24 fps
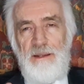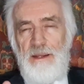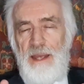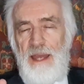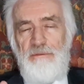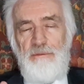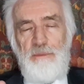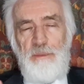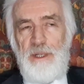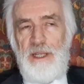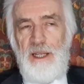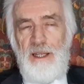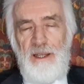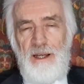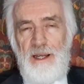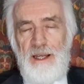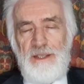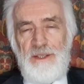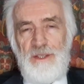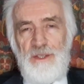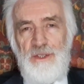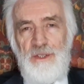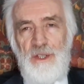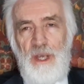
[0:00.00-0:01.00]
everybody
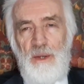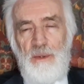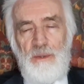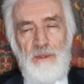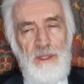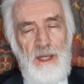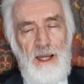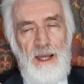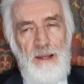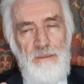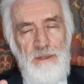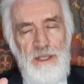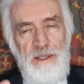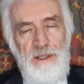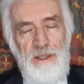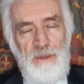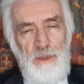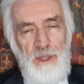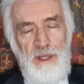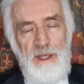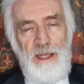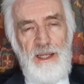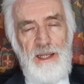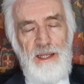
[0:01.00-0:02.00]
likes a joke. Now, I mean, the
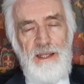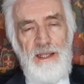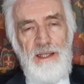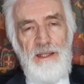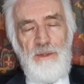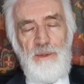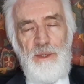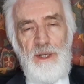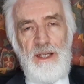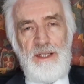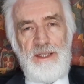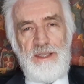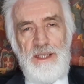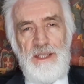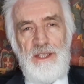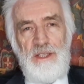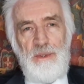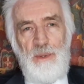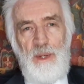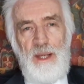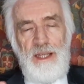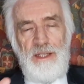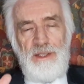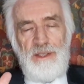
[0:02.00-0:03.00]
right in the right
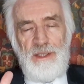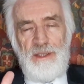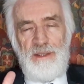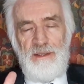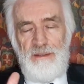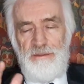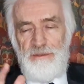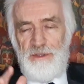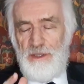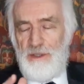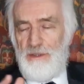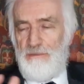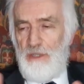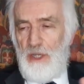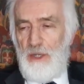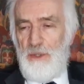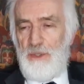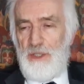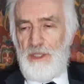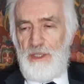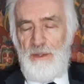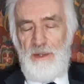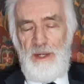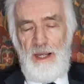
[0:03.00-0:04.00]
situation, if you're
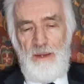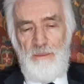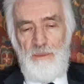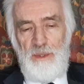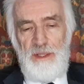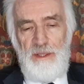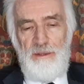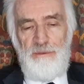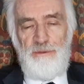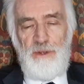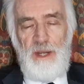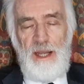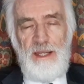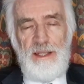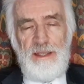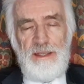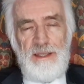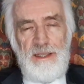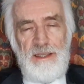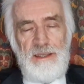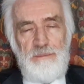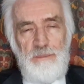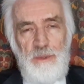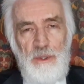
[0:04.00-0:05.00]
joking around with your friends,
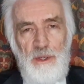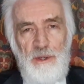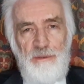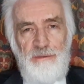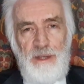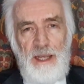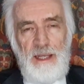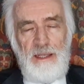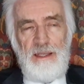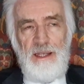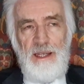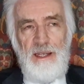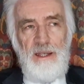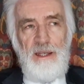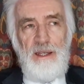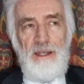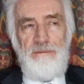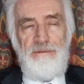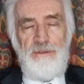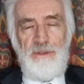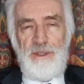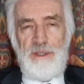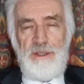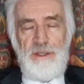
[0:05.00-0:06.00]
it's perfect.
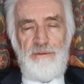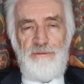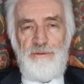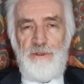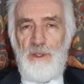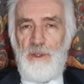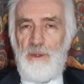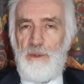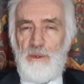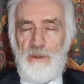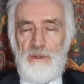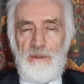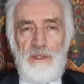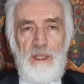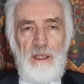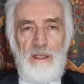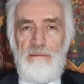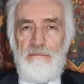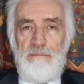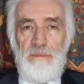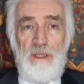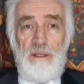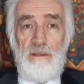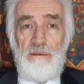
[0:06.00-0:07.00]
If you're at a funeral, don't
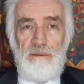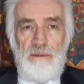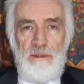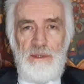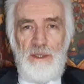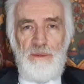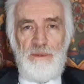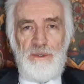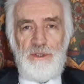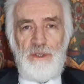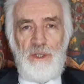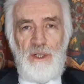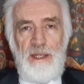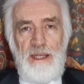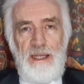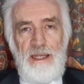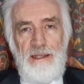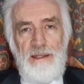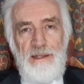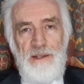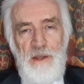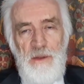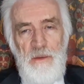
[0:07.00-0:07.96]
don't, don't try it.